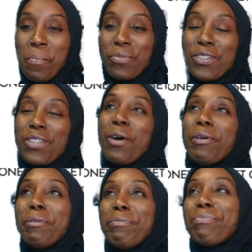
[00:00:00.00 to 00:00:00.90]
So
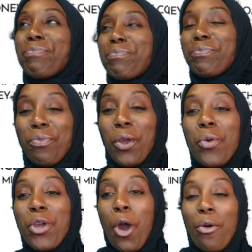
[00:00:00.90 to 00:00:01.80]
we
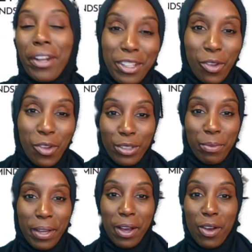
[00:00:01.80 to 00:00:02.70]
already talked
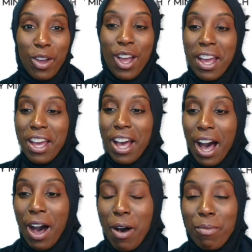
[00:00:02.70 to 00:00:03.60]
about
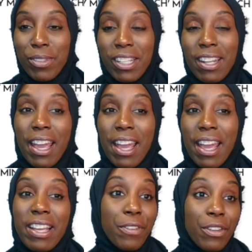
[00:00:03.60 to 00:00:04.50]
today is the
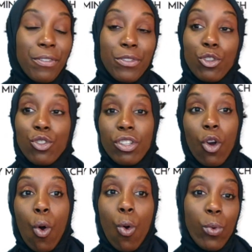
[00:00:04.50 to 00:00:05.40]
5th. You should
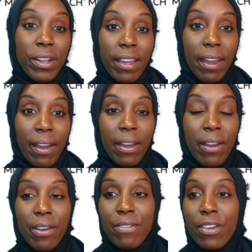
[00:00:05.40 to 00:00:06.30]
already have
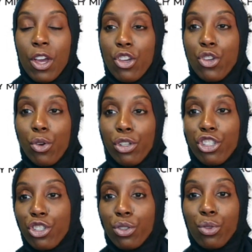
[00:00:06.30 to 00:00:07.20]
your
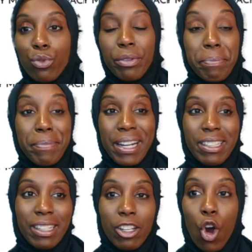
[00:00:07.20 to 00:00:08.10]
June budget
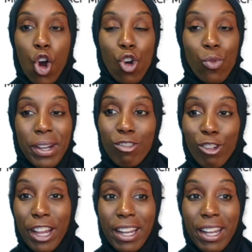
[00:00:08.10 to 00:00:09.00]
already written and
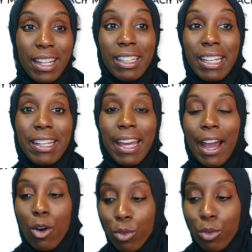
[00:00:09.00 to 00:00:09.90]
laid out.
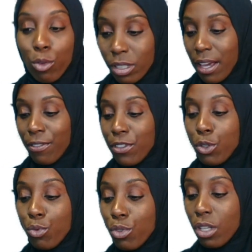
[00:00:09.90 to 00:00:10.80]
If you don't,
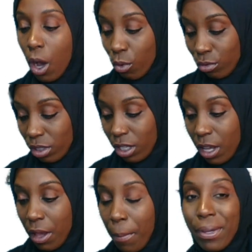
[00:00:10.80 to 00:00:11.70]
be sure
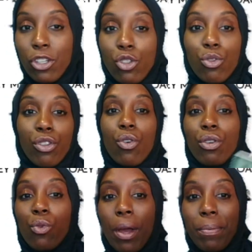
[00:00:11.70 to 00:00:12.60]
to go on the website
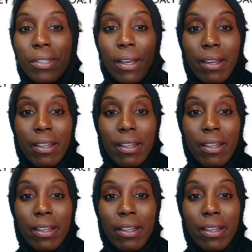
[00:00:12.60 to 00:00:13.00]
and get the